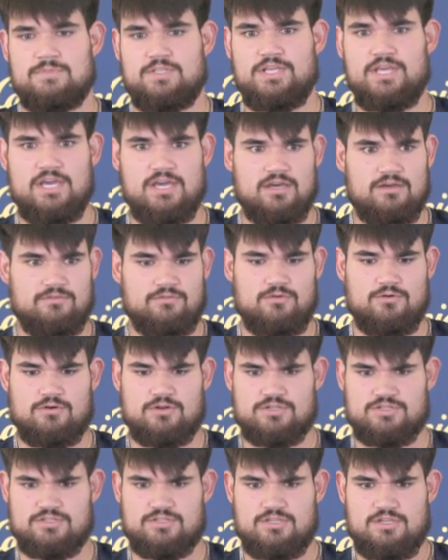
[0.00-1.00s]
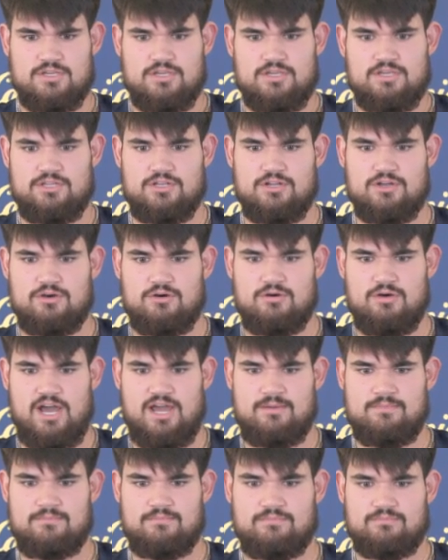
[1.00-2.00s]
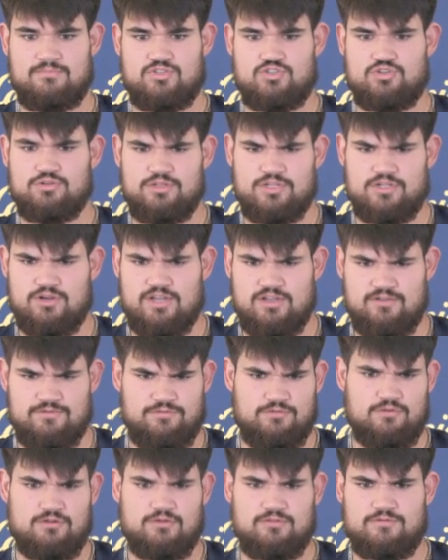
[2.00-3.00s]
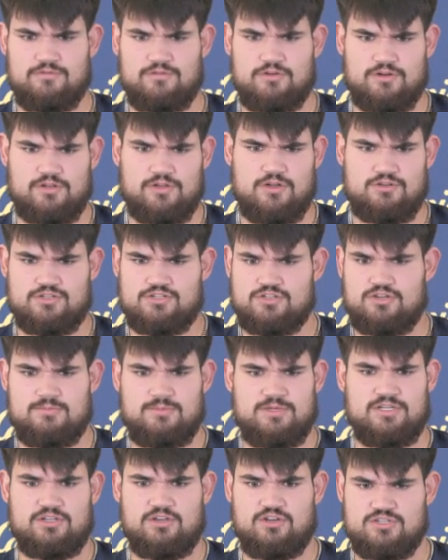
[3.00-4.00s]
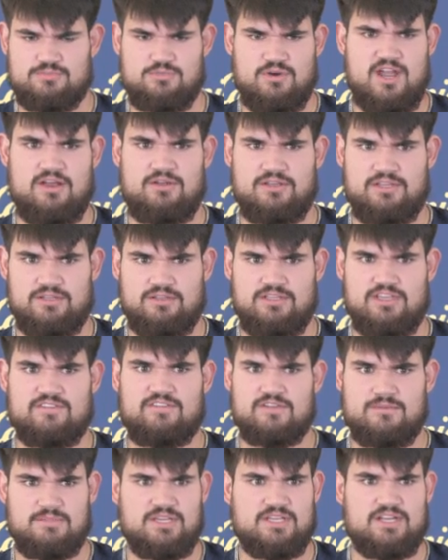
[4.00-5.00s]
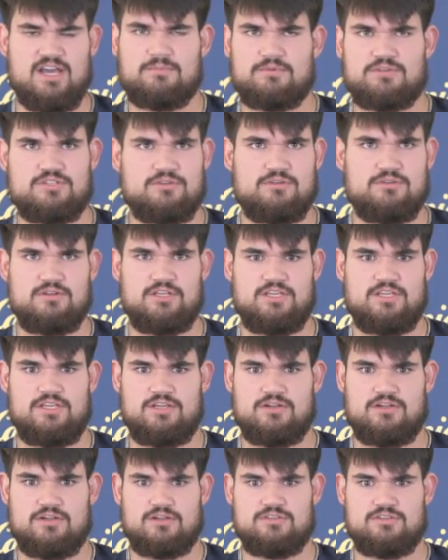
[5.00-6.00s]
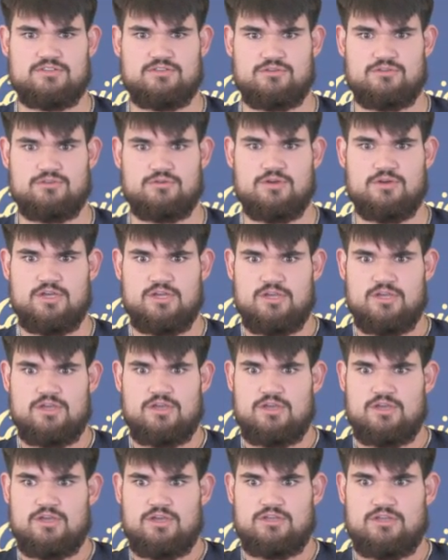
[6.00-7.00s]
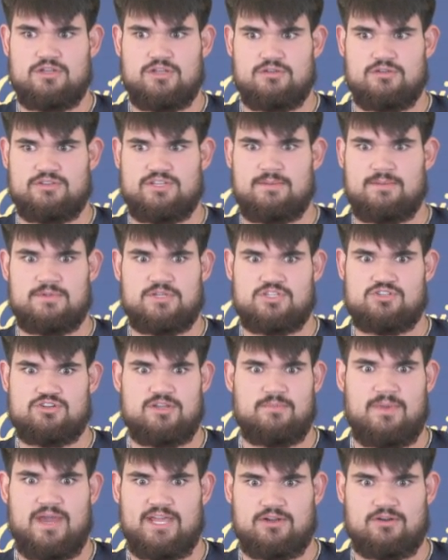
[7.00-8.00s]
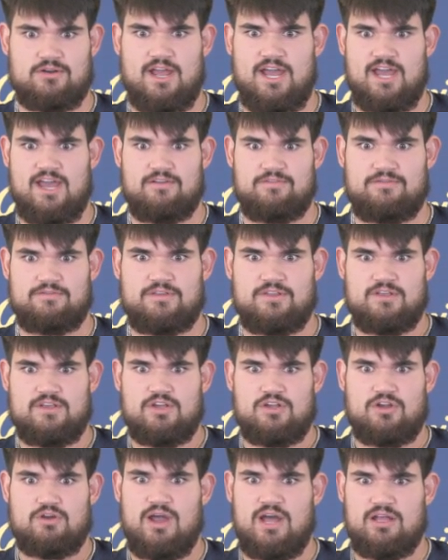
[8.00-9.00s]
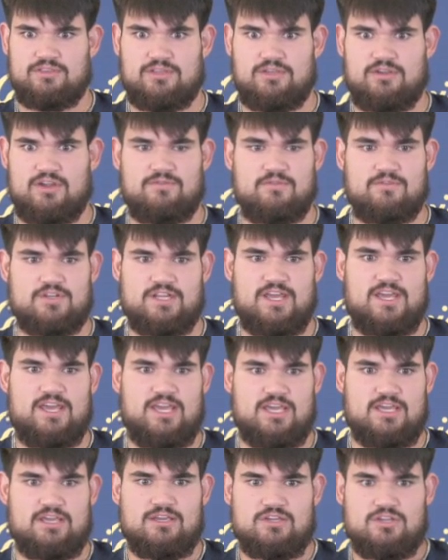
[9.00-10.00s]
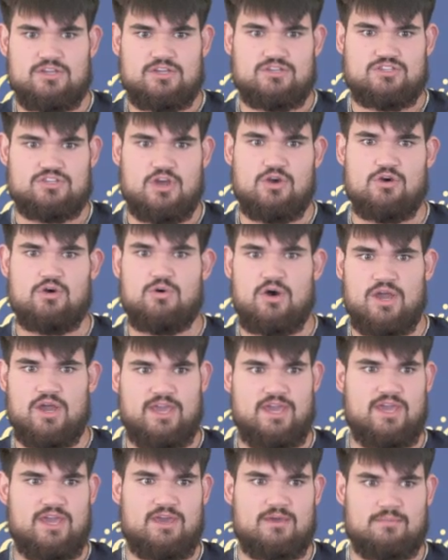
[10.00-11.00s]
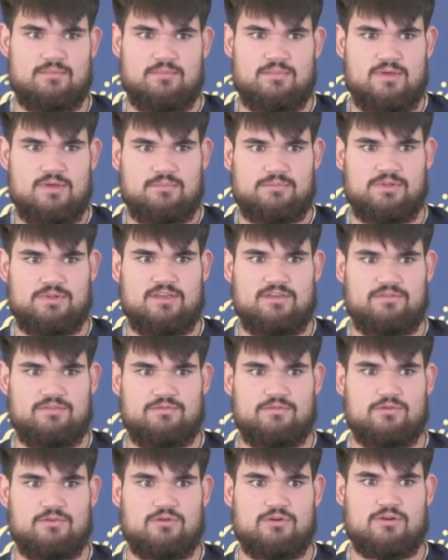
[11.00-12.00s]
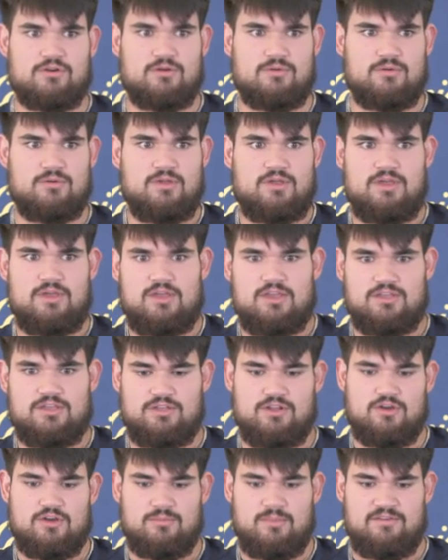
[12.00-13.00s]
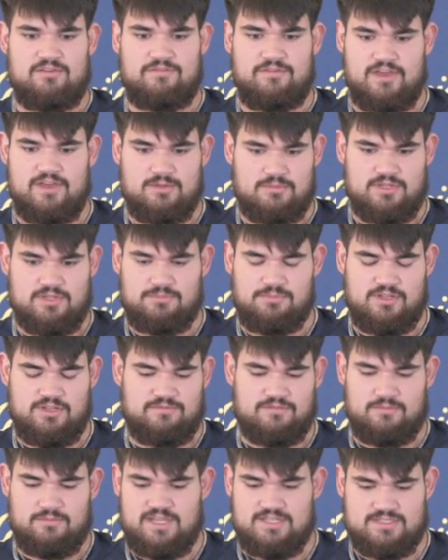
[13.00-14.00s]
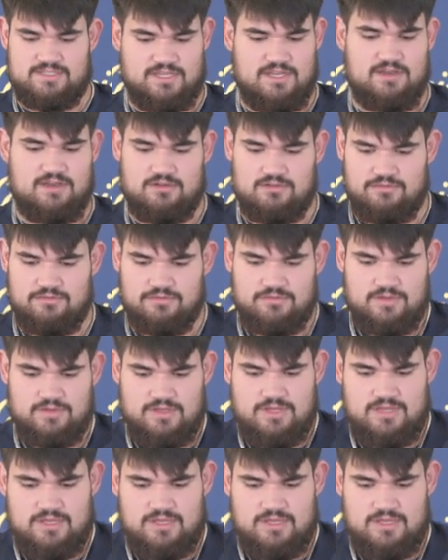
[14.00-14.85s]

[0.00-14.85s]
Yeah, of course. You know, I'm truly grateful for Coach Sirmon, Coach Browning giving me an opportunity here to, you know, demonstrate my craft, go out there every day, show who I am, play for, you know, my family, play for myself,